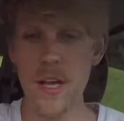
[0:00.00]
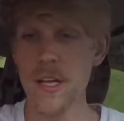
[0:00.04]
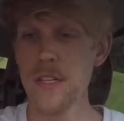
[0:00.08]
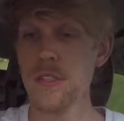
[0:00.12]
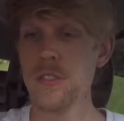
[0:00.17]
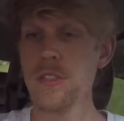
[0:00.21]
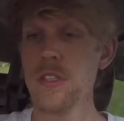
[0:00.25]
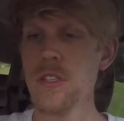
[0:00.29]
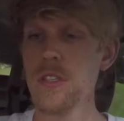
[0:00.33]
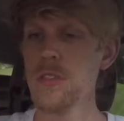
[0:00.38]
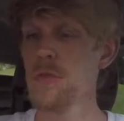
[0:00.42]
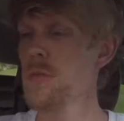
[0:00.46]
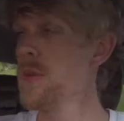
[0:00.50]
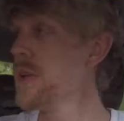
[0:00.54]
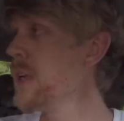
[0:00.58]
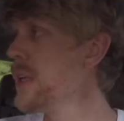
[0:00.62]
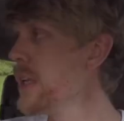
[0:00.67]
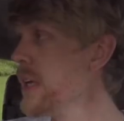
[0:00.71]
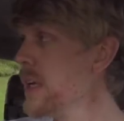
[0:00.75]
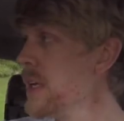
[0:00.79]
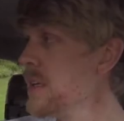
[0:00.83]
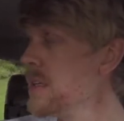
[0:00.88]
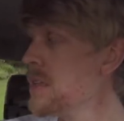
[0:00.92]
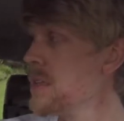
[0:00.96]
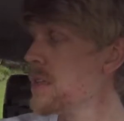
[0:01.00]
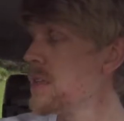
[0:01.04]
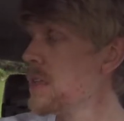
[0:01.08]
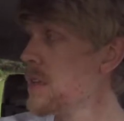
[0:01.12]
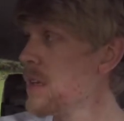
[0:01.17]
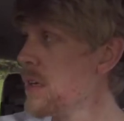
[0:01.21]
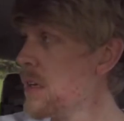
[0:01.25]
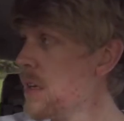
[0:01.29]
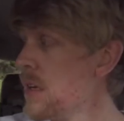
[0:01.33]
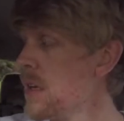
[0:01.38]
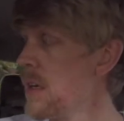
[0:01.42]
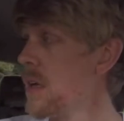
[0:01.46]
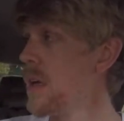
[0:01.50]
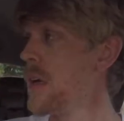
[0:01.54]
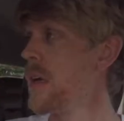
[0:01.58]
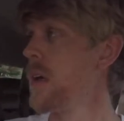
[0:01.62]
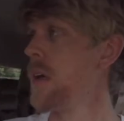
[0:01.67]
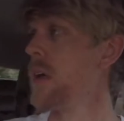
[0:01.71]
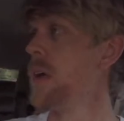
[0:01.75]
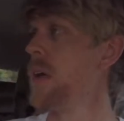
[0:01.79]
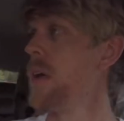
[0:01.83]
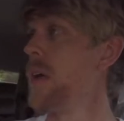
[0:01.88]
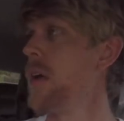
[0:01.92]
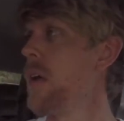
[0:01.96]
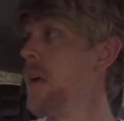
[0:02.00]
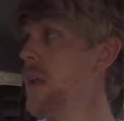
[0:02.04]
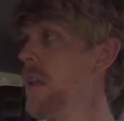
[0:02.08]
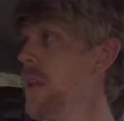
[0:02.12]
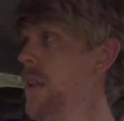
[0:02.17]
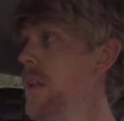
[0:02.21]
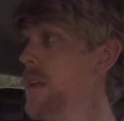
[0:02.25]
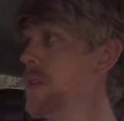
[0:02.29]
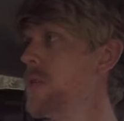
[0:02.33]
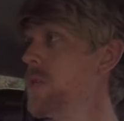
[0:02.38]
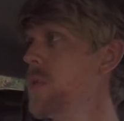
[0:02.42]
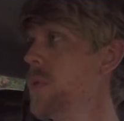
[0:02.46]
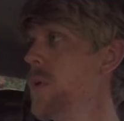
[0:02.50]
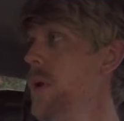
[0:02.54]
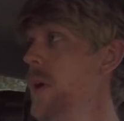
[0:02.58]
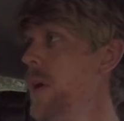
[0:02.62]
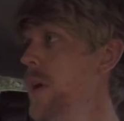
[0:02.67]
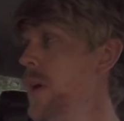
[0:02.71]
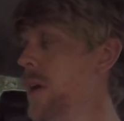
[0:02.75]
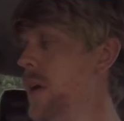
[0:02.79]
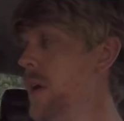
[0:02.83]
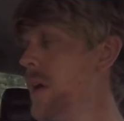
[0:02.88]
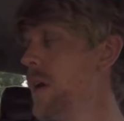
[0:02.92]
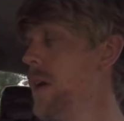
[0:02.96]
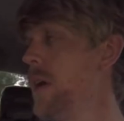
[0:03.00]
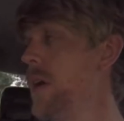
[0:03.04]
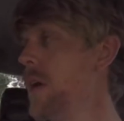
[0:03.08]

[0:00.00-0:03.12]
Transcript: has just released this week.